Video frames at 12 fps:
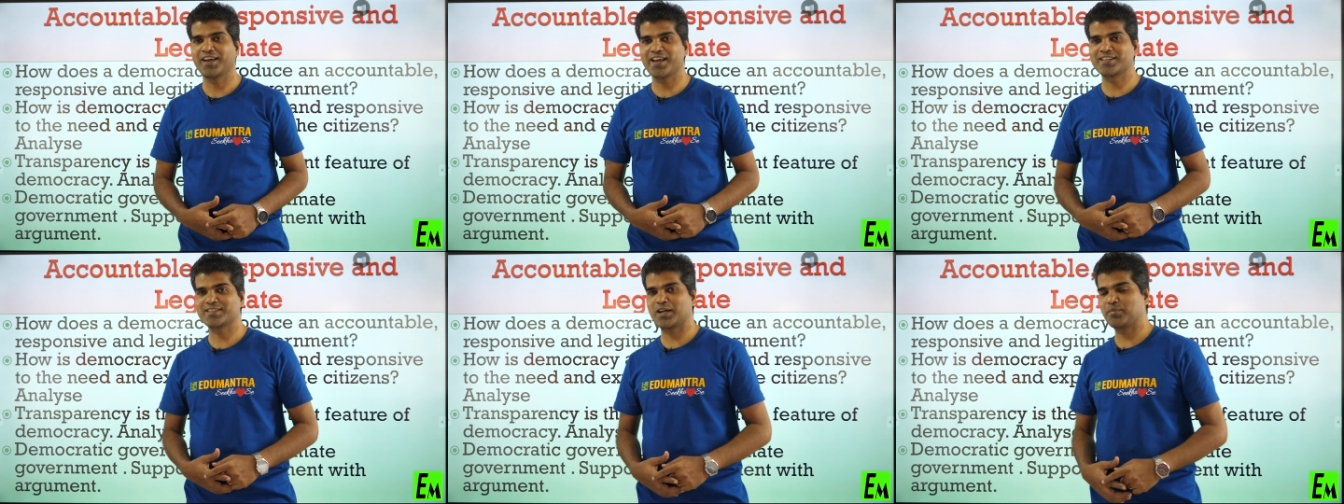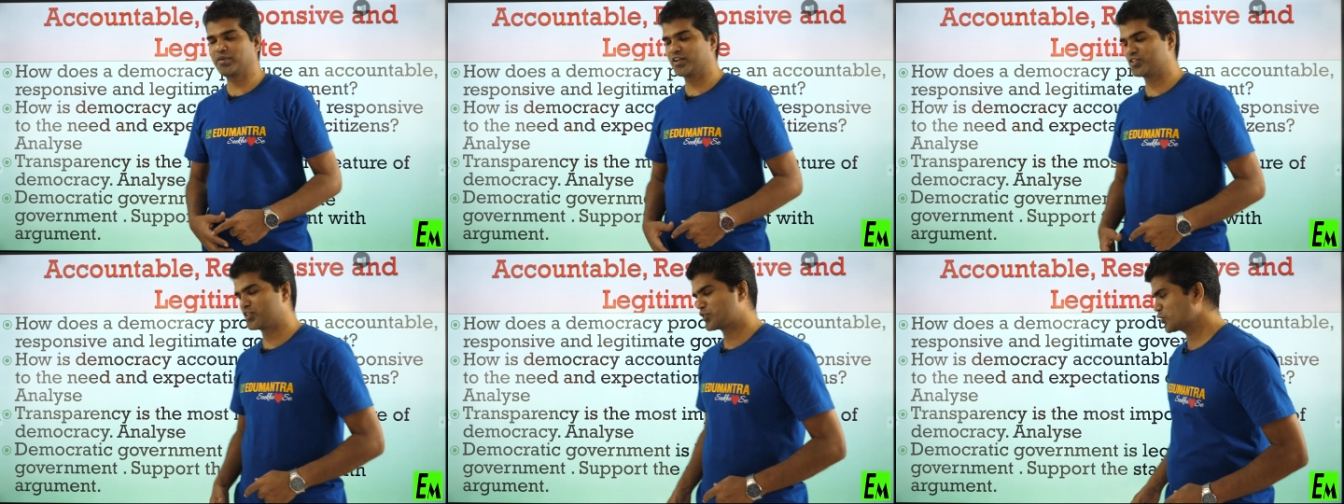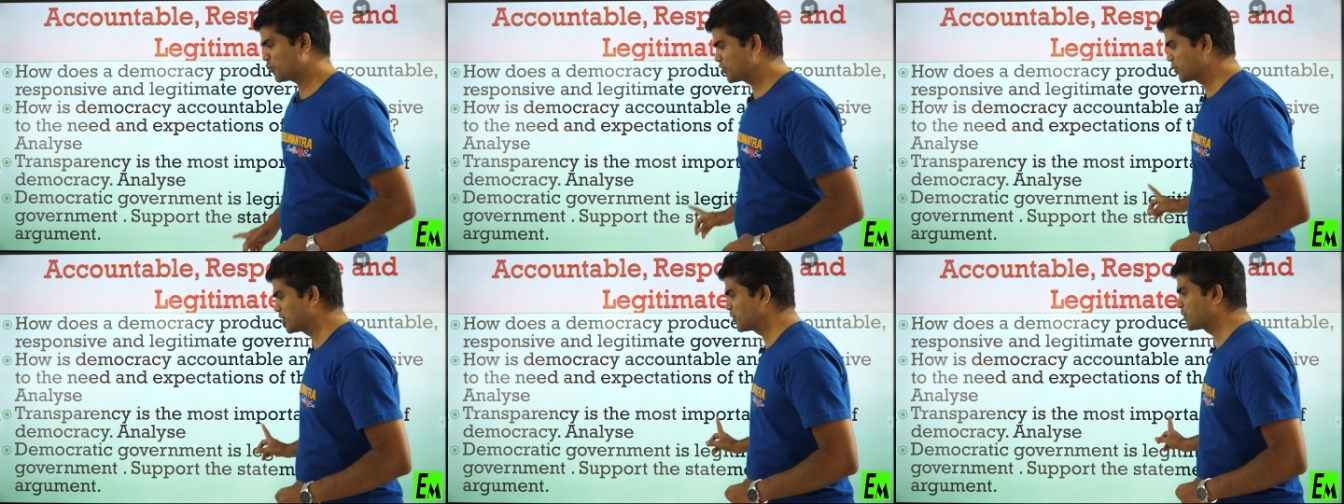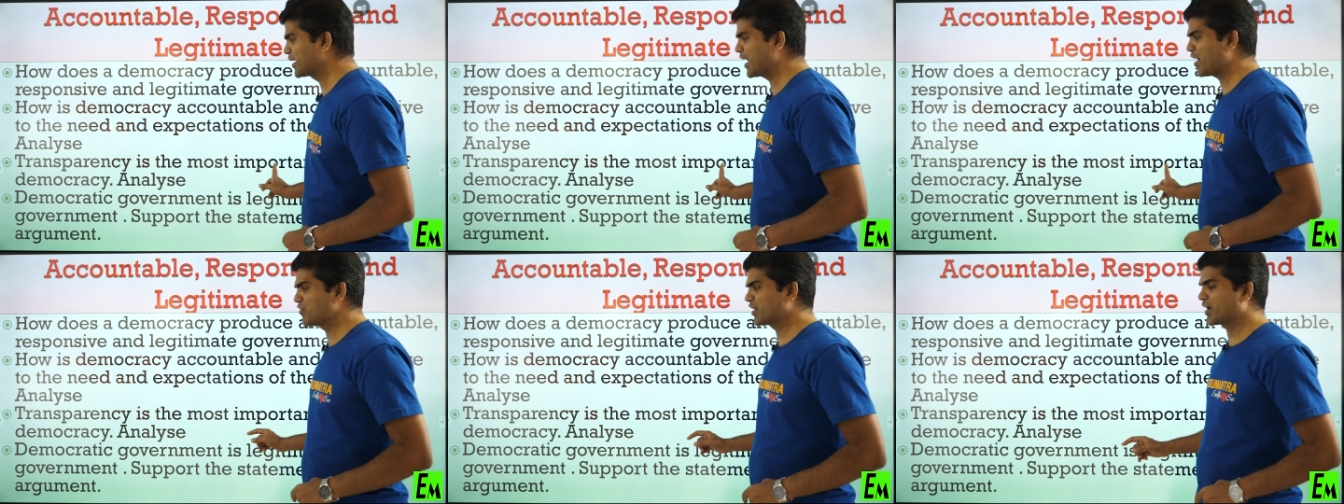examination. So we will be
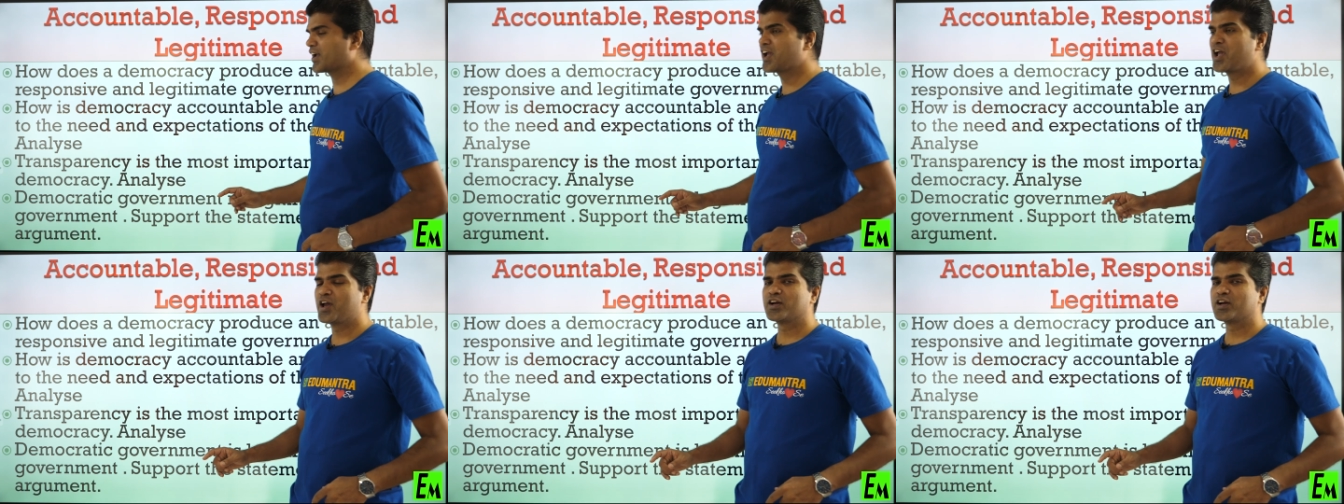having a